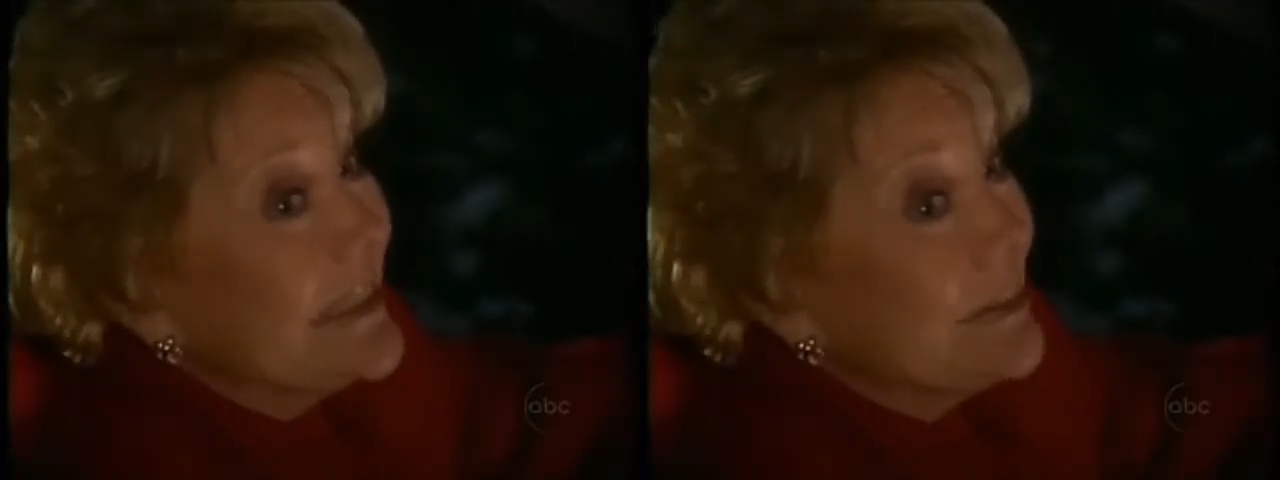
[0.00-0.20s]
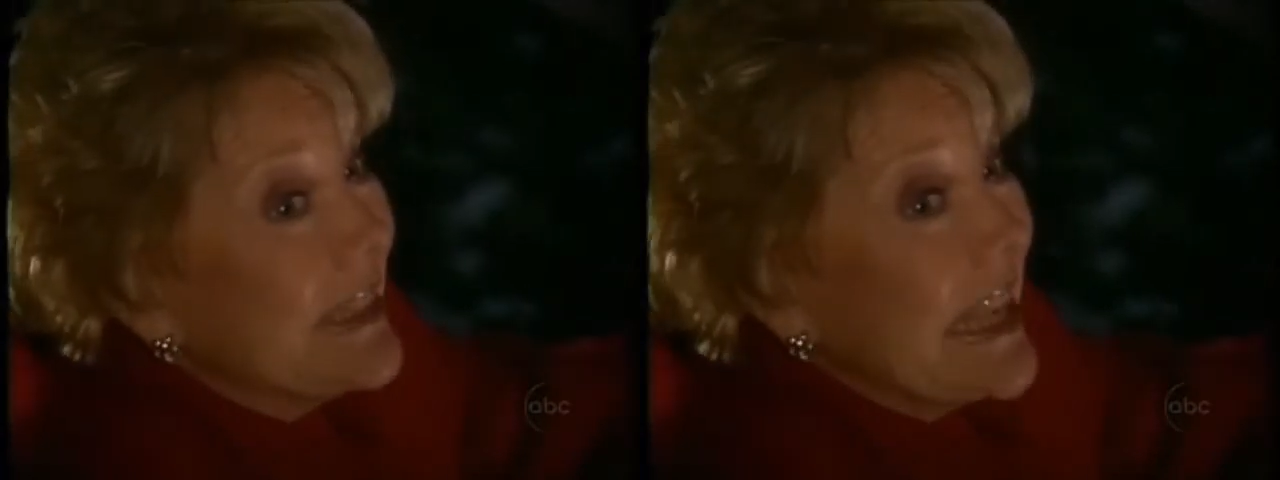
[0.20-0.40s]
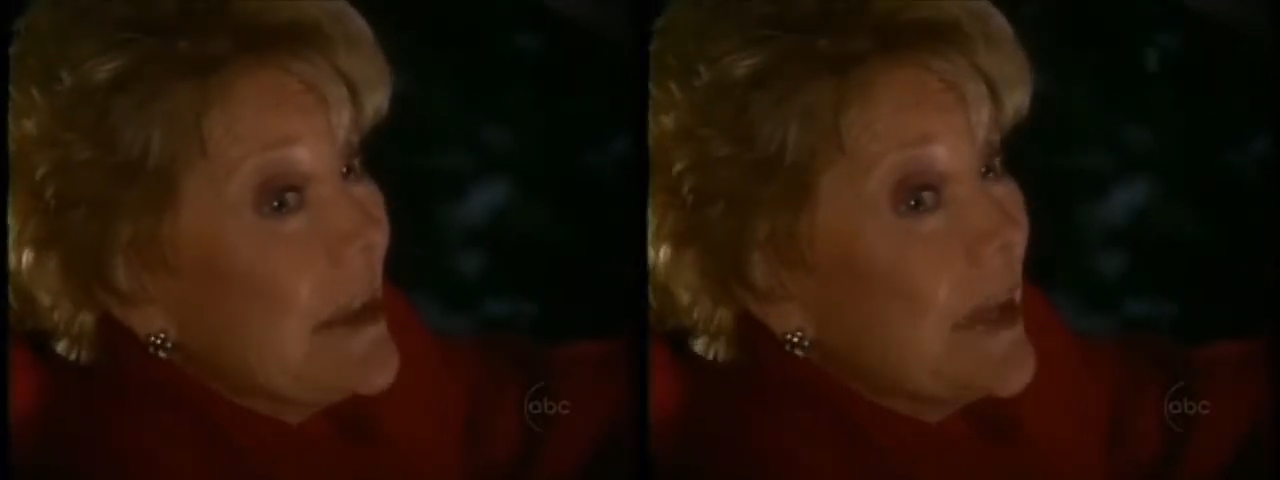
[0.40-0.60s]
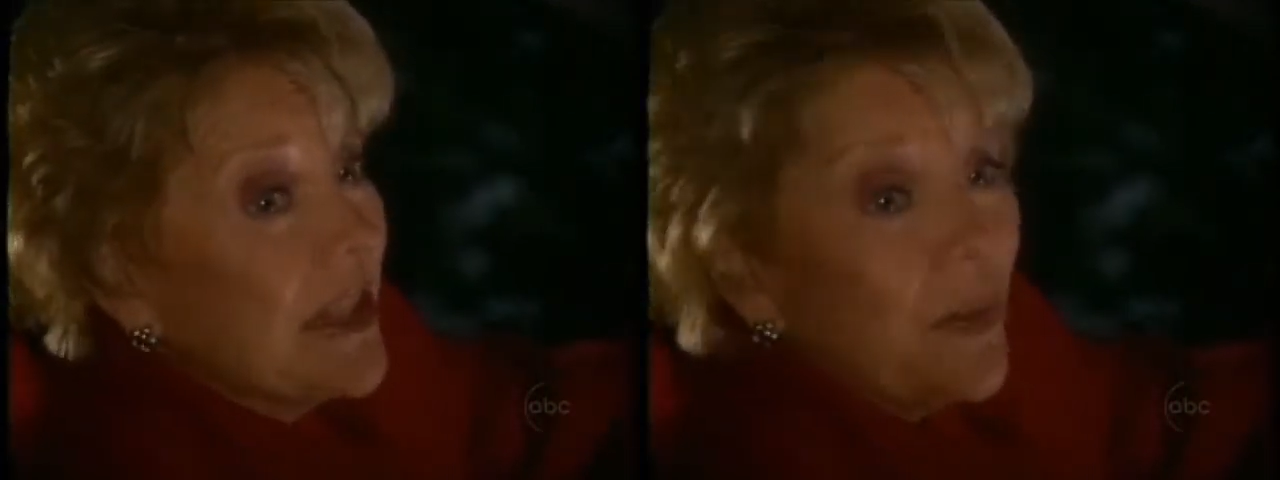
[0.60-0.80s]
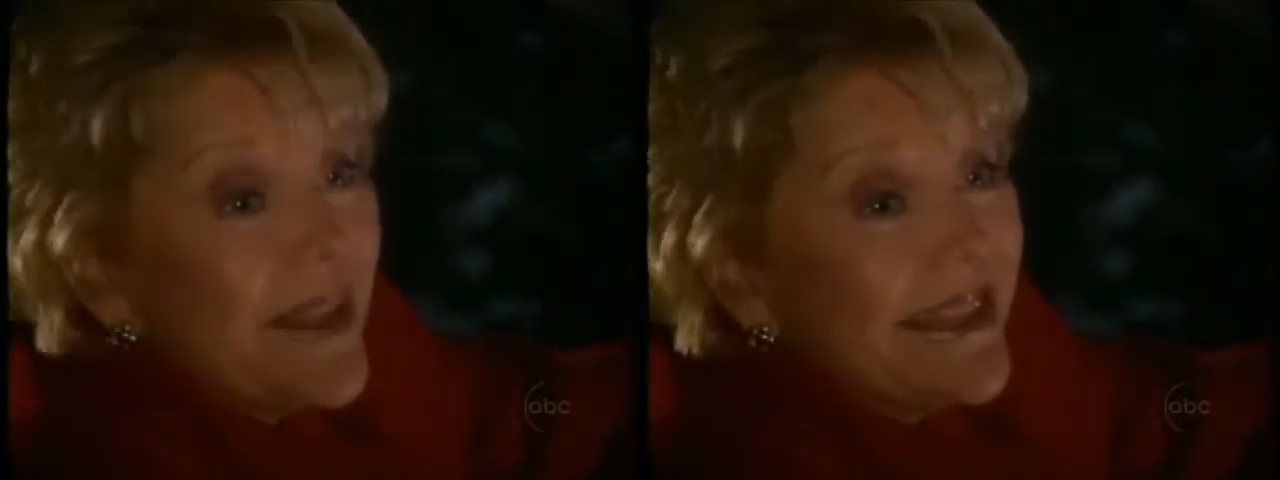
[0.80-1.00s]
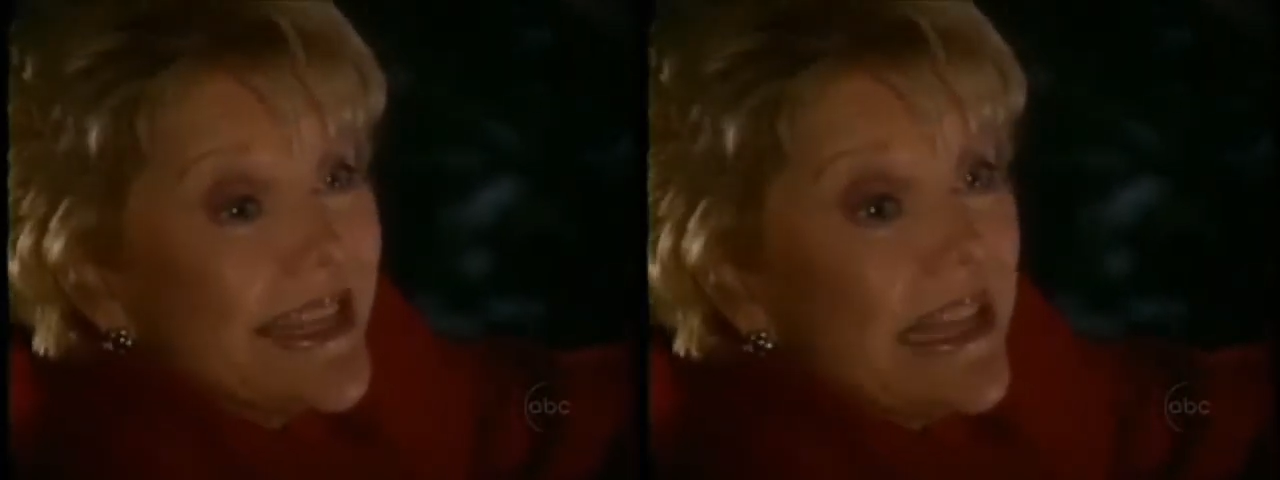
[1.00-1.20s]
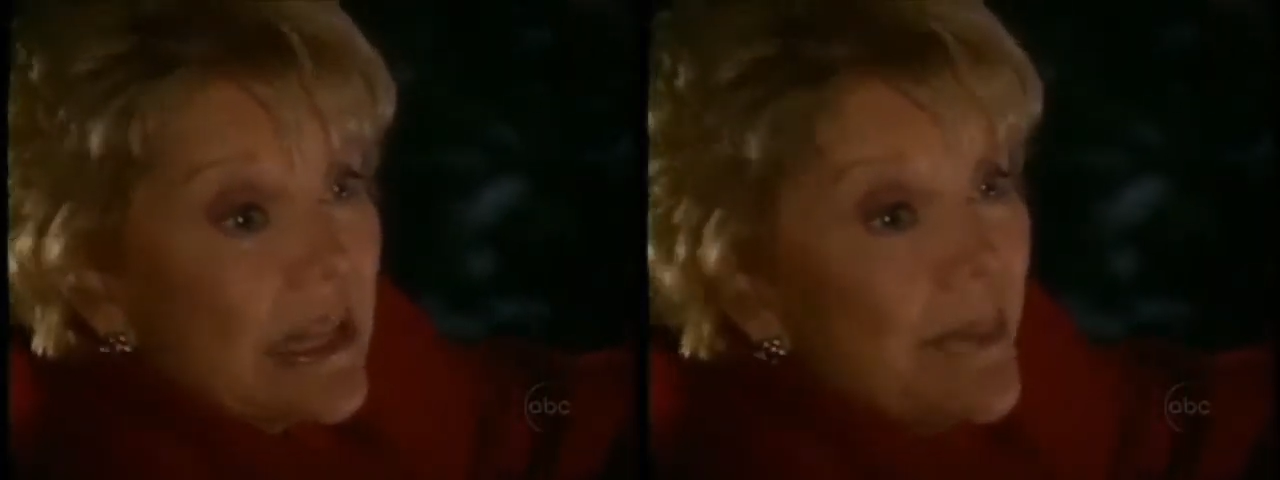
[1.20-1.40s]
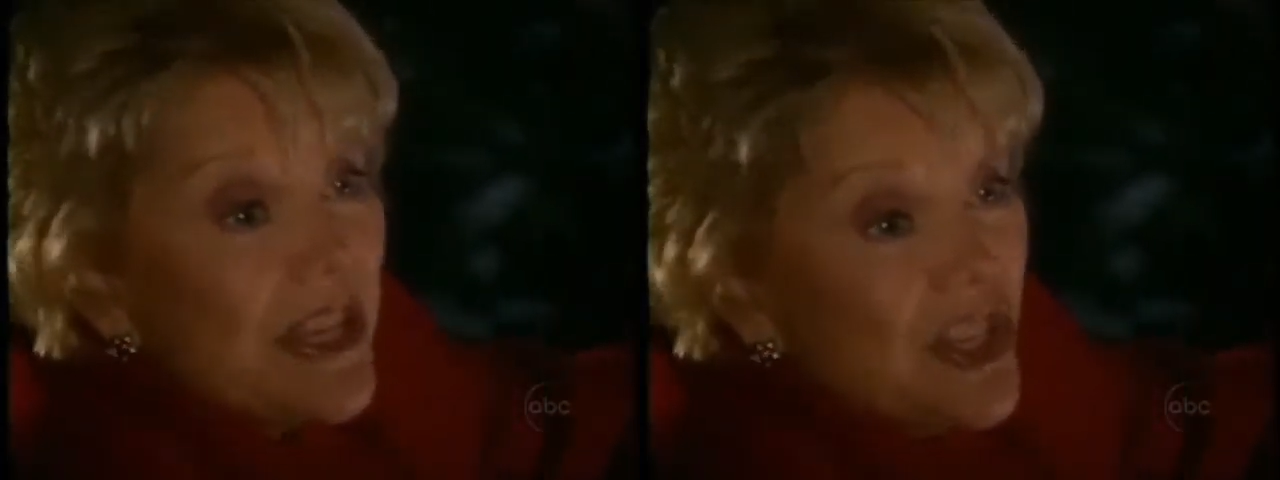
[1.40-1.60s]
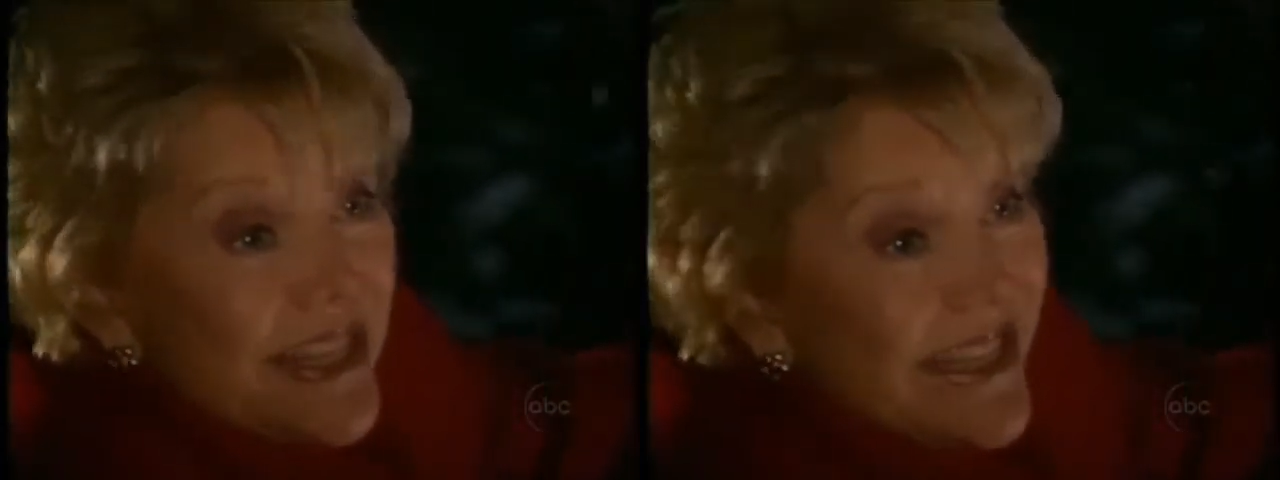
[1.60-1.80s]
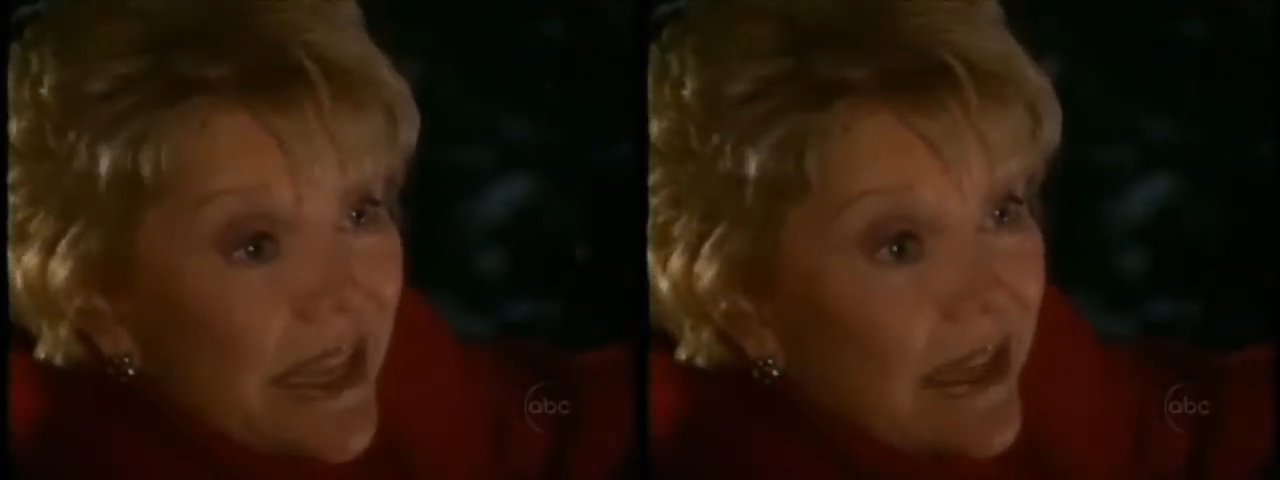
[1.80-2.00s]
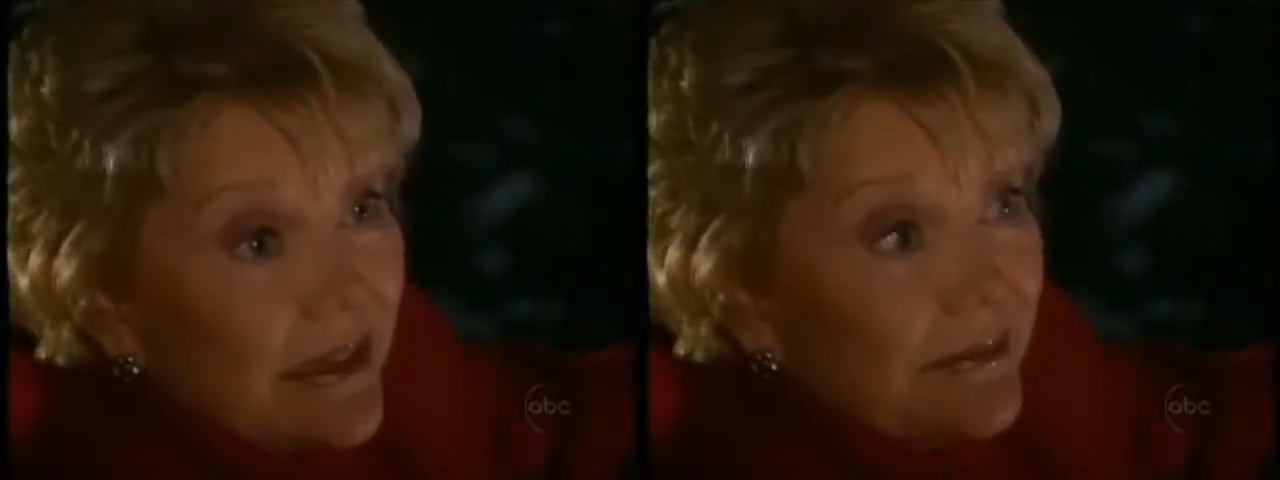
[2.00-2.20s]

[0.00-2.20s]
But then he met the real deal. He met Jessica.